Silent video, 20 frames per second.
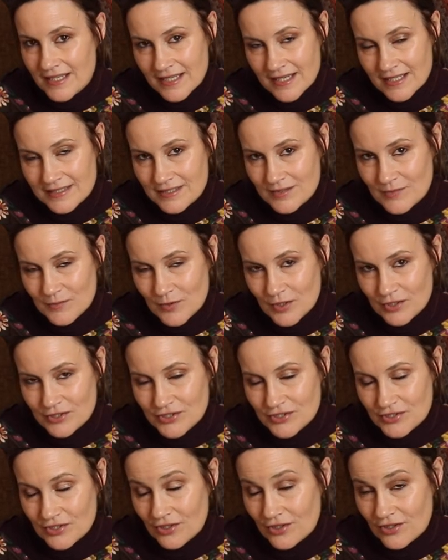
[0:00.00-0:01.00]
hasn't
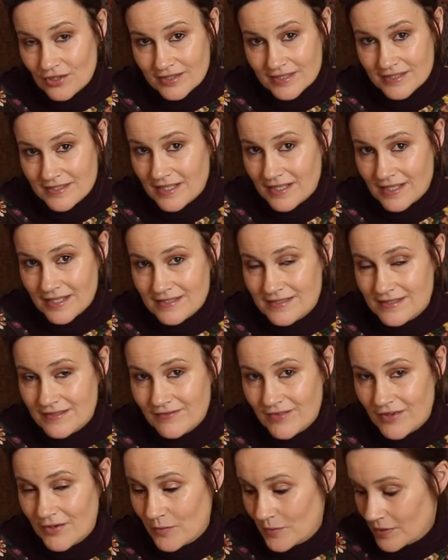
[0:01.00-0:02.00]
washed or isn't
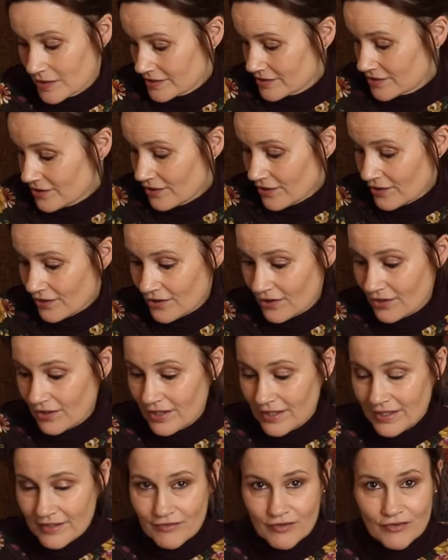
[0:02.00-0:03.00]
lasting very well at
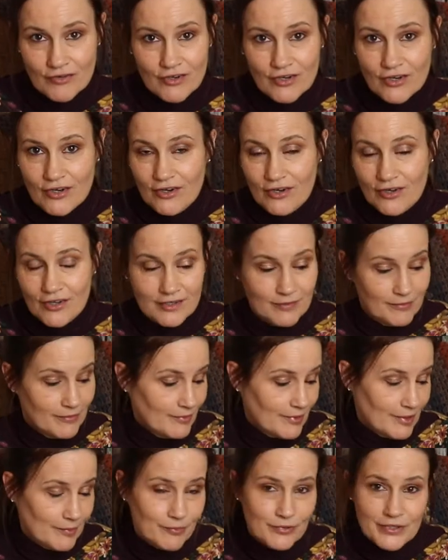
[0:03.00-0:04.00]
all. If you recall
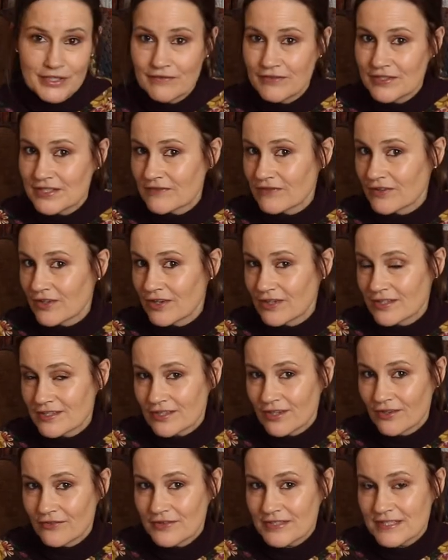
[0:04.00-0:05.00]
my previous
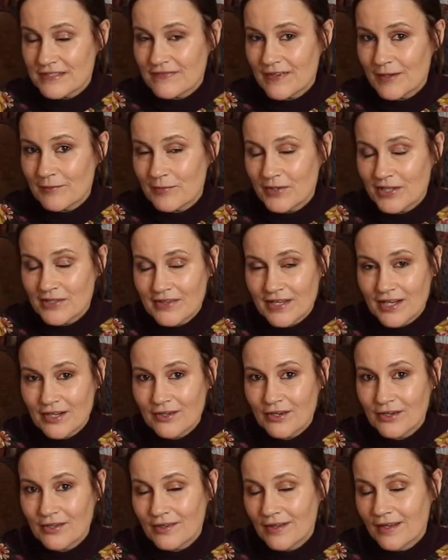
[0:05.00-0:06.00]
vlogs on this fabric that I
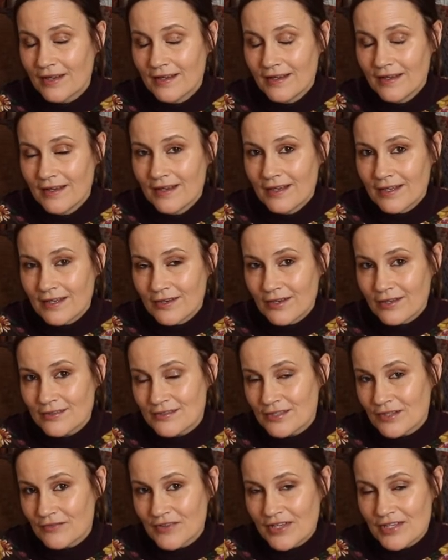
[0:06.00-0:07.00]
got
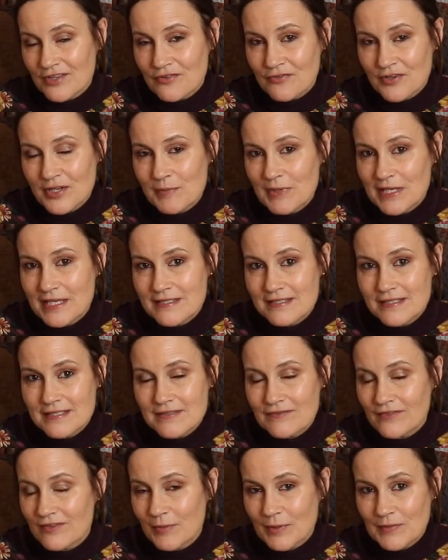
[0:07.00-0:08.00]
lots of it, 3
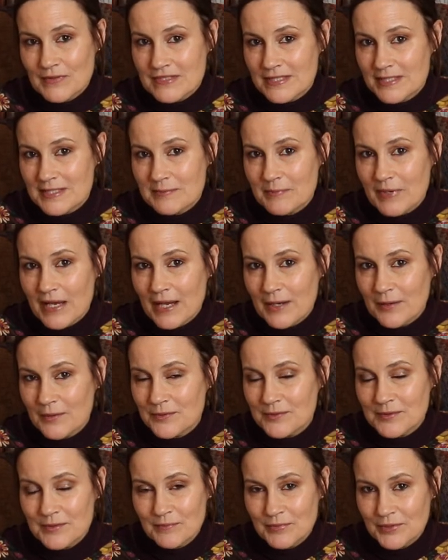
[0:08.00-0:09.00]
meters for about
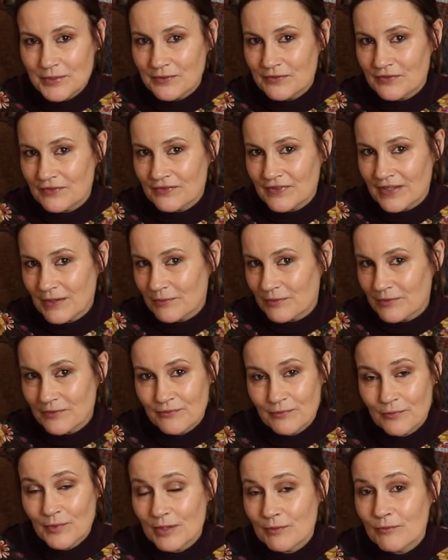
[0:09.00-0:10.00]
£6, beautiful fabric,
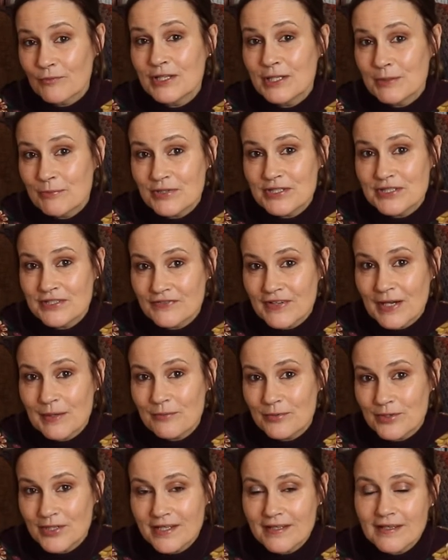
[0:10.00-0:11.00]
well, really pretty
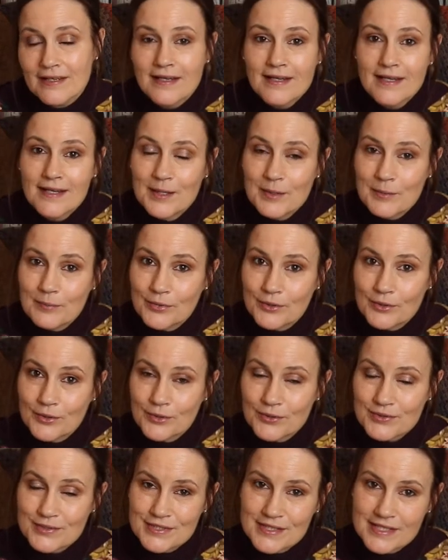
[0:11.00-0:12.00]
fabric,
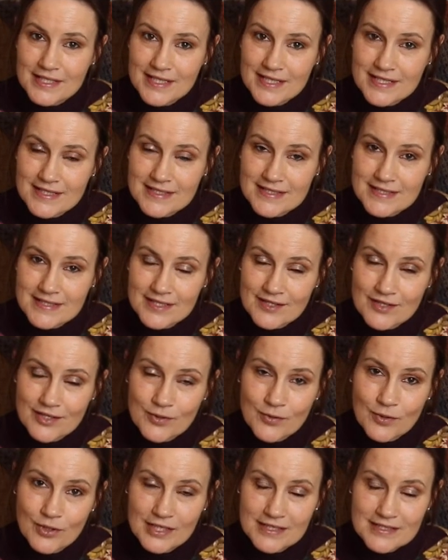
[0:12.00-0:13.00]
but the
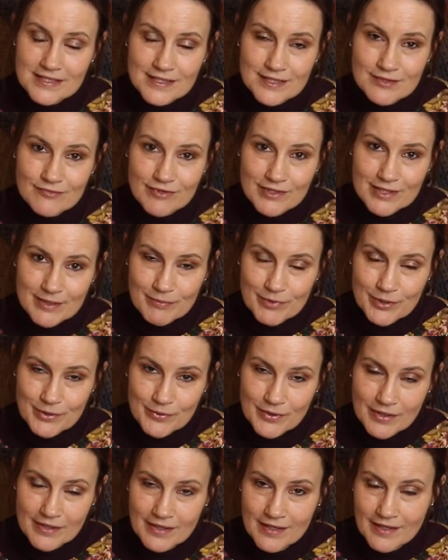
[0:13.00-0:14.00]
quality is really
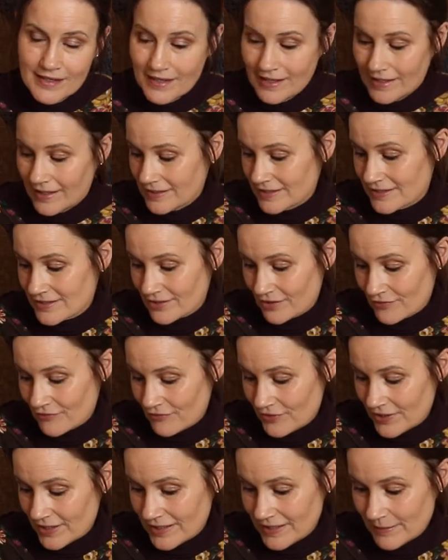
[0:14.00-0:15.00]
poor and it's
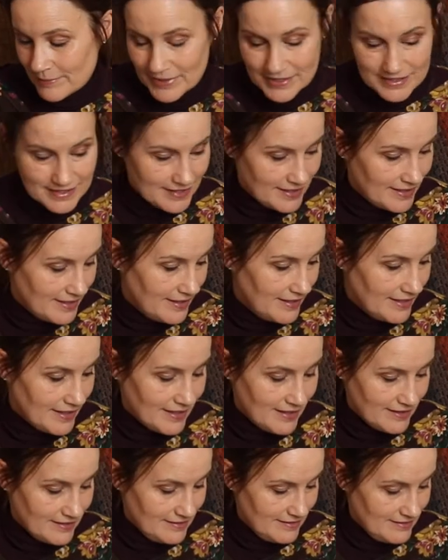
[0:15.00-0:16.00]
gone really bitty
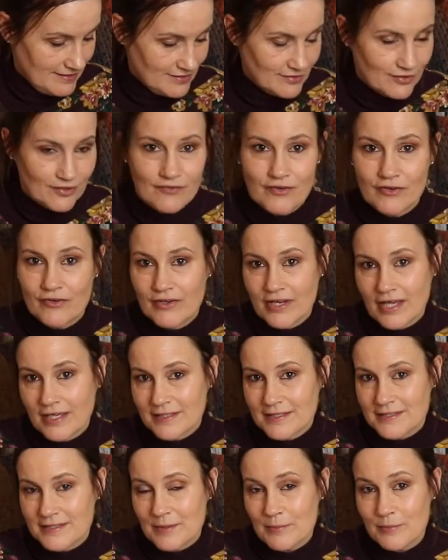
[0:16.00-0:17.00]
and not very
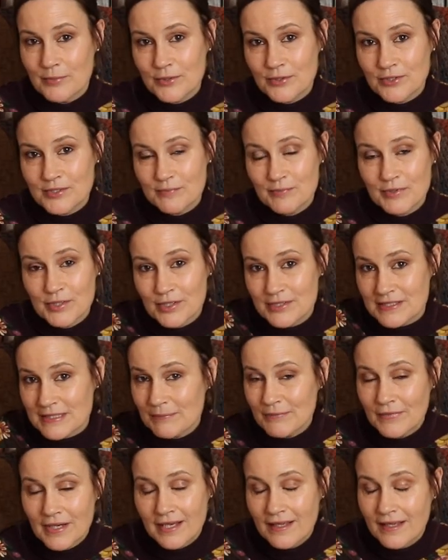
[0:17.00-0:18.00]
nice. But because
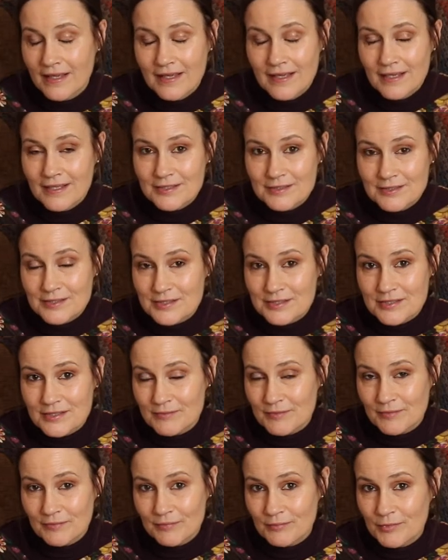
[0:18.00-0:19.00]
I'm just
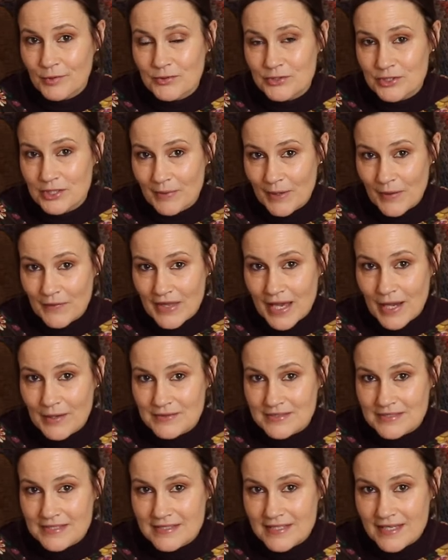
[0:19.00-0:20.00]
mooching about the
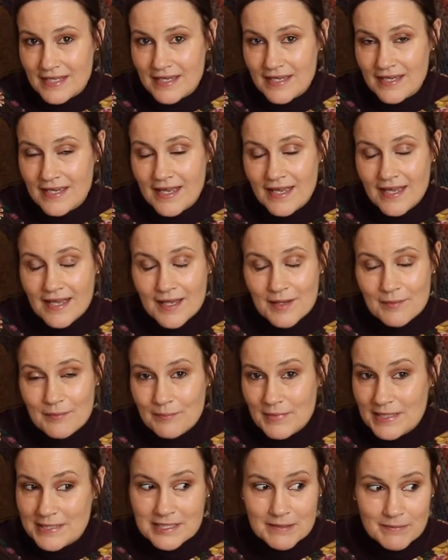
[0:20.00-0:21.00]
house today,
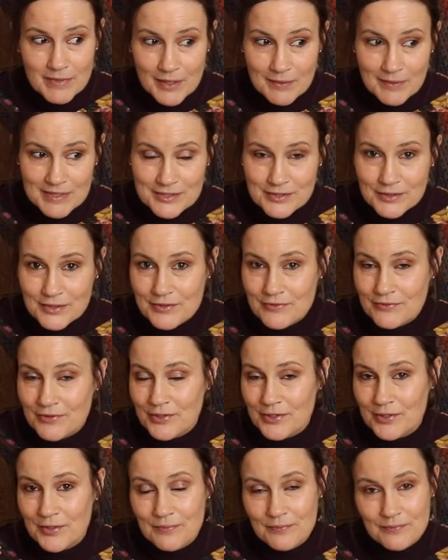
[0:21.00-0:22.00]
messing about in my sewing
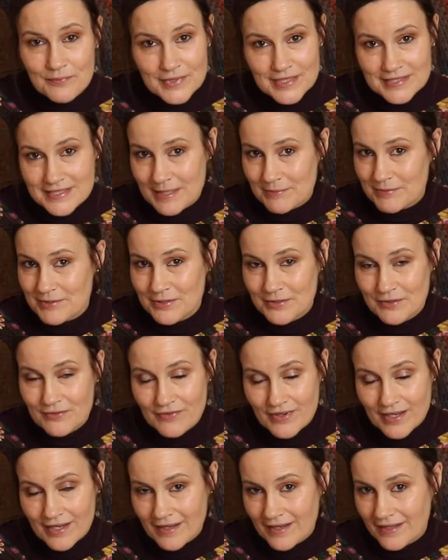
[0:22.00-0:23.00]
room, it's absolutely
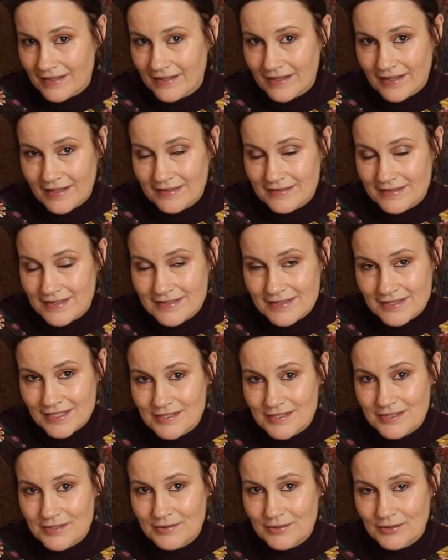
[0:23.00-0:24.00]
fine, and
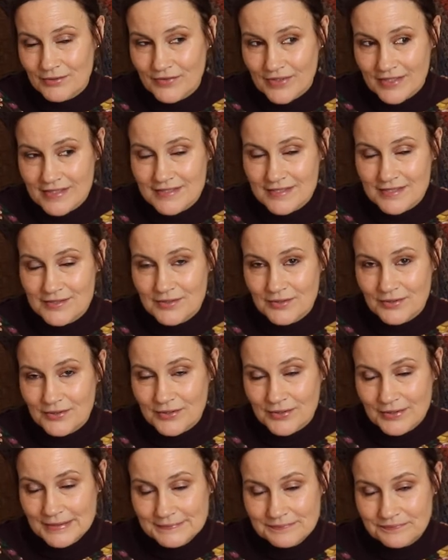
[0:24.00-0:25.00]
do love it.
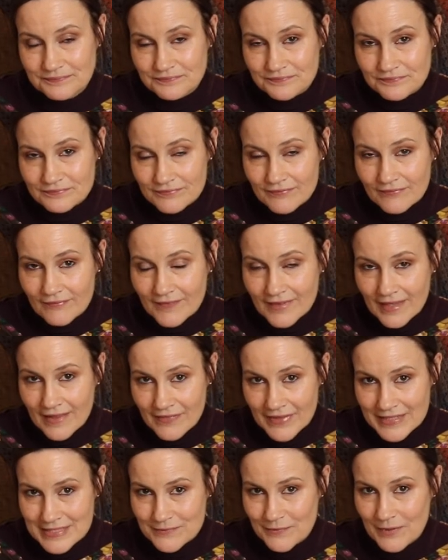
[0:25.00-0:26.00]
So
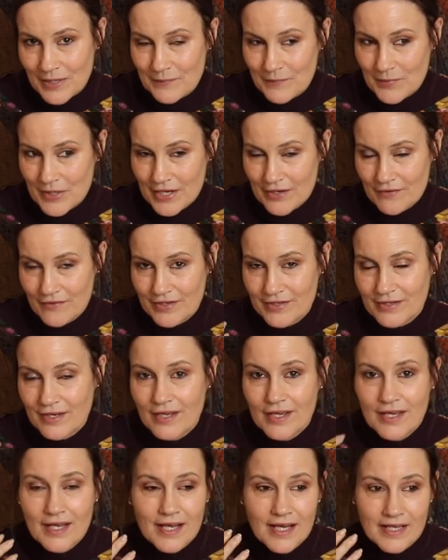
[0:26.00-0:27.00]
that's what I'm wearing,
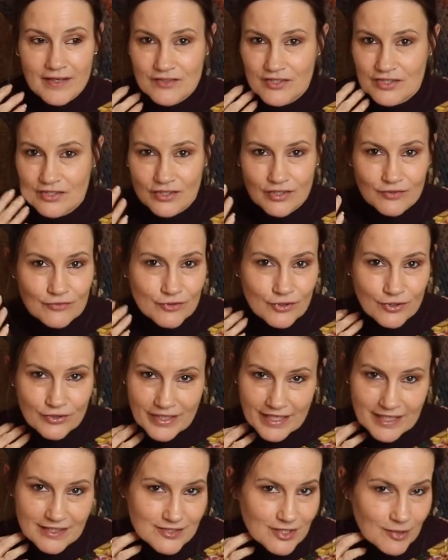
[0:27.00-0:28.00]
and I've just got a roll
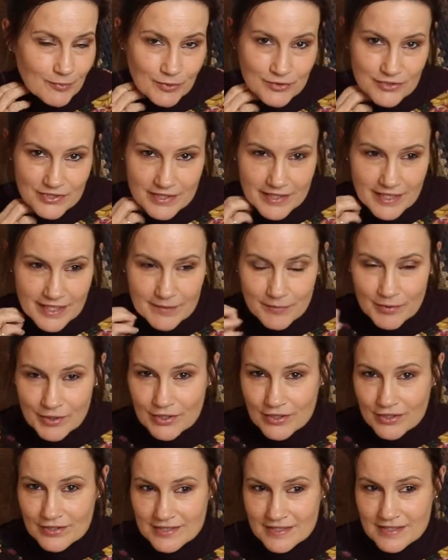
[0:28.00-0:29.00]
neck top underneath
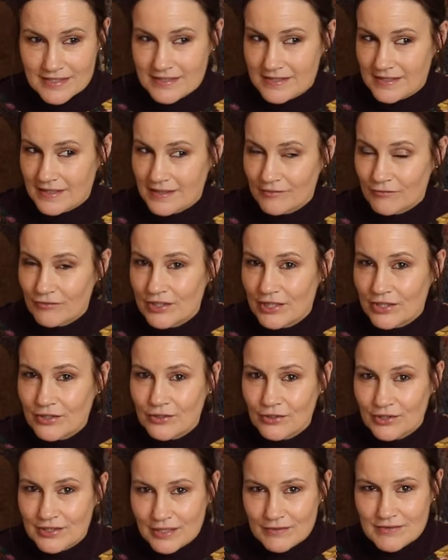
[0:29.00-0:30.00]
because it's really
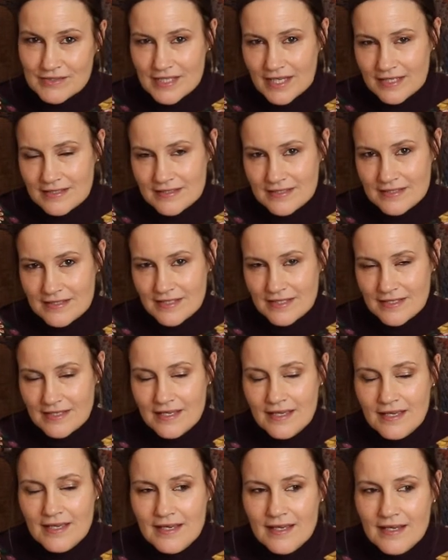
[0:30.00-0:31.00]
cold outside today
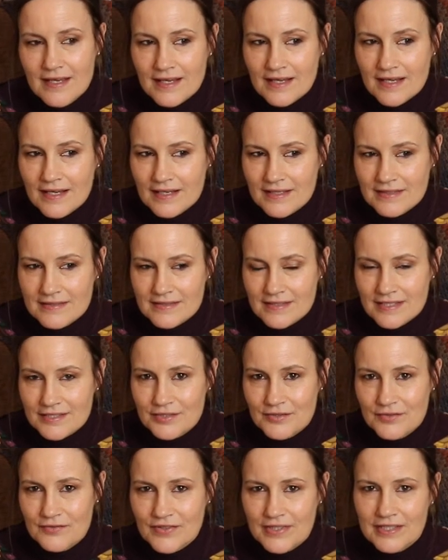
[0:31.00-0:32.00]
and I
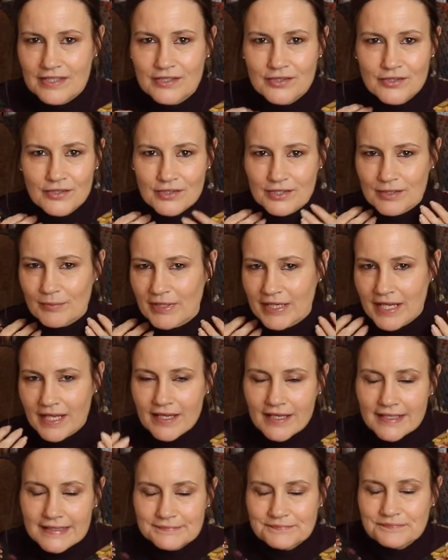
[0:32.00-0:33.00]
do feel the cold on my
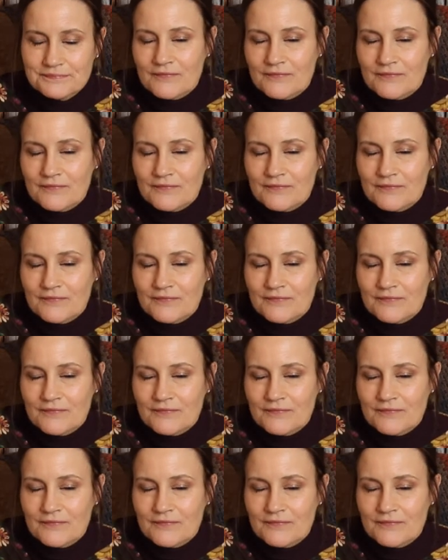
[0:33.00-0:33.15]
neck.